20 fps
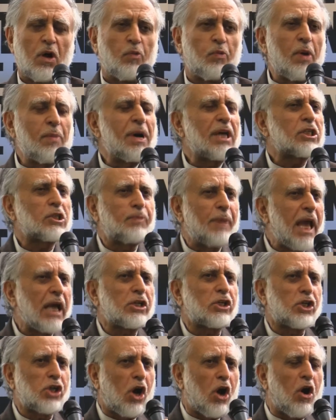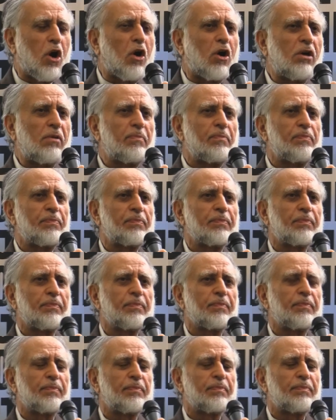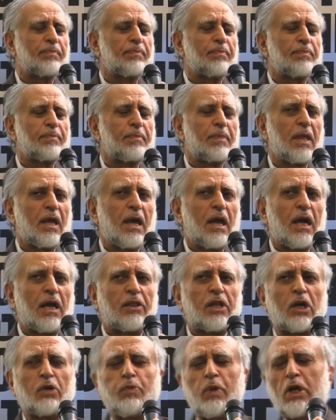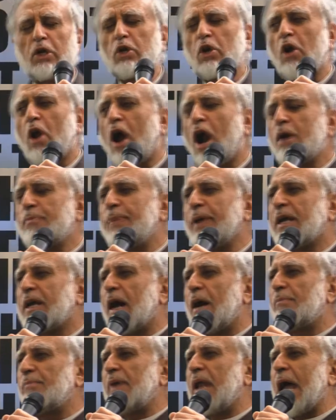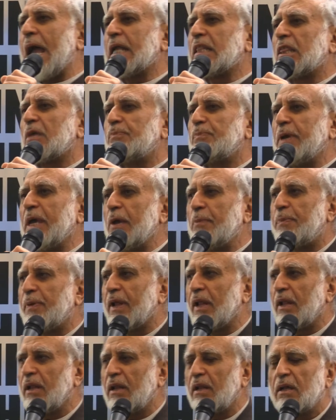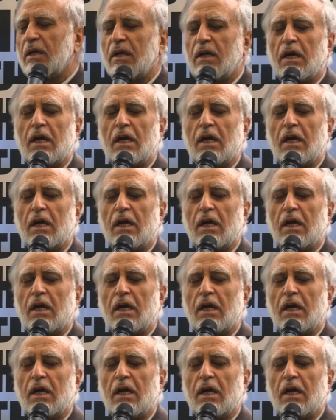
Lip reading: We must make sure that we do not become like the people,